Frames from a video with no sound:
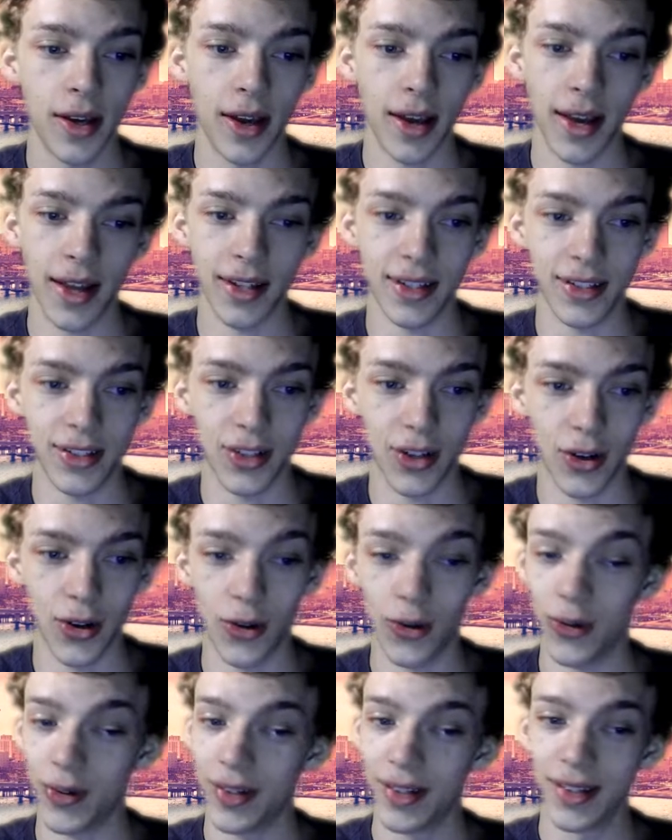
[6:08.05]
And
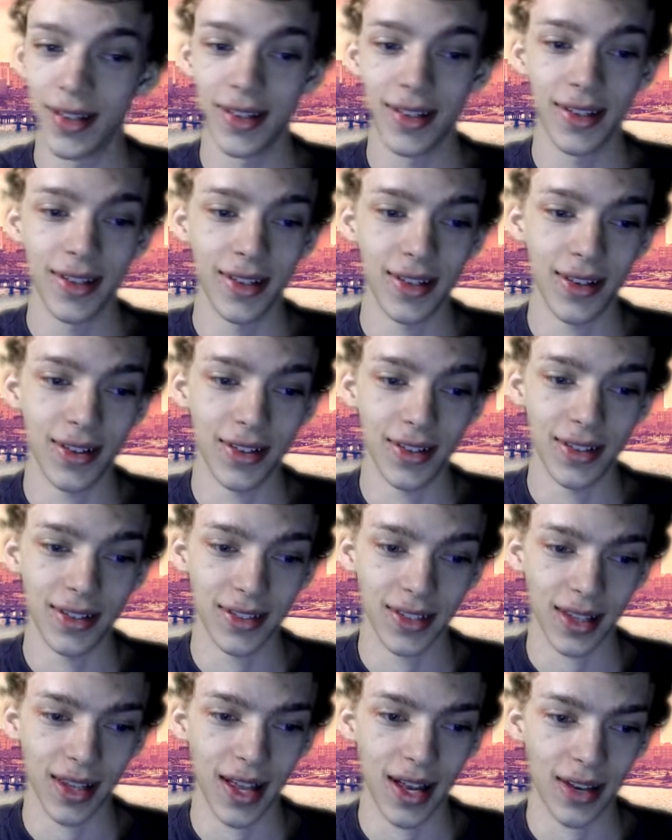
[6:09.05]
so
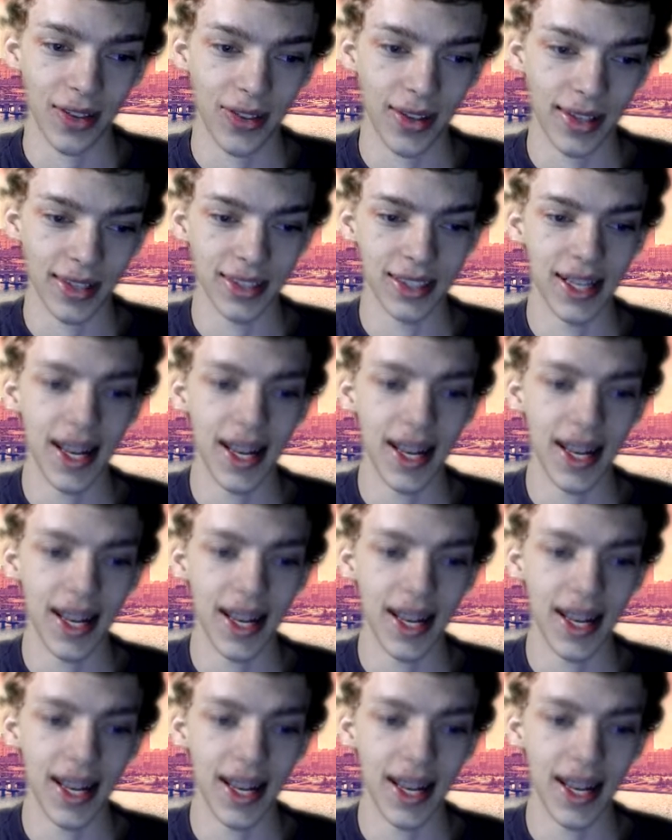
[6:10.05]
there's a lot of things.